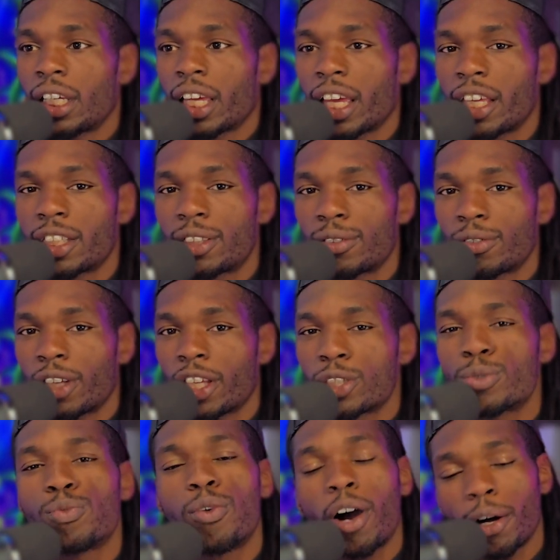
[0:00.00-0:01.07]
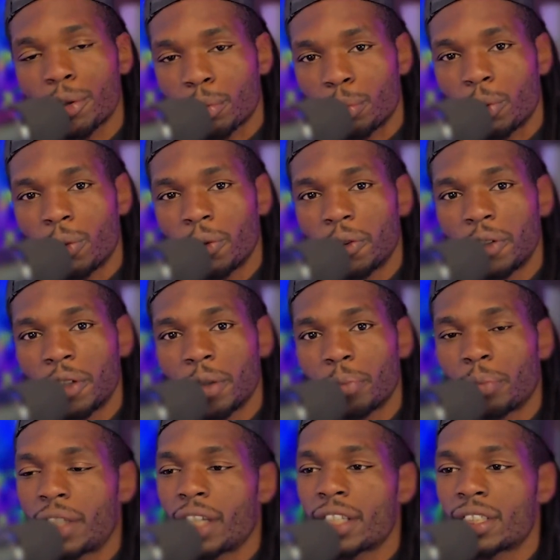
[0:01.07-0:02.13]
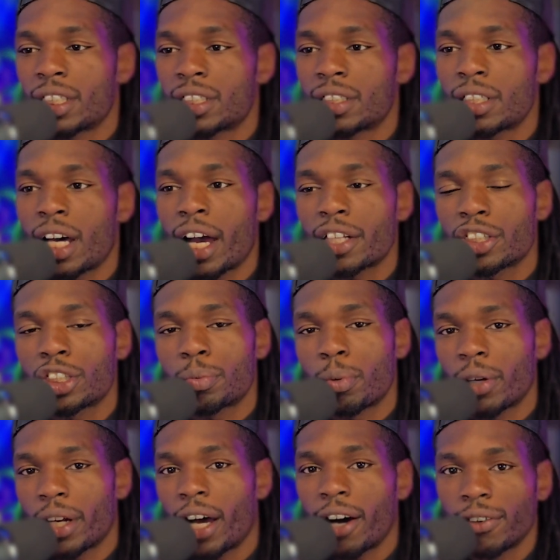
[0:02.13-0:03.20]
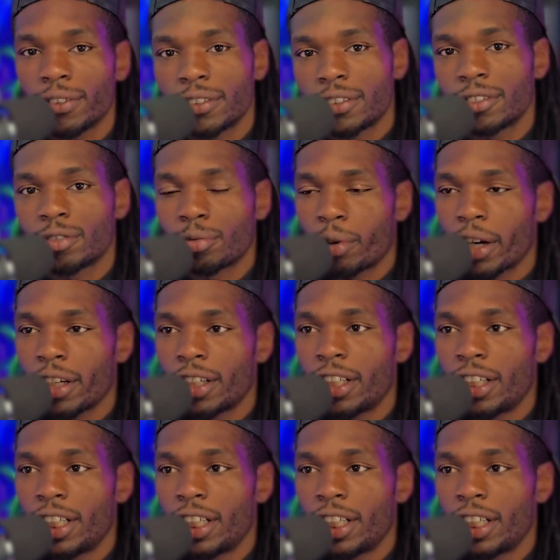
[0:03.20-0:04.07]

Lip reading: is vulnerable because it's not spread out, right?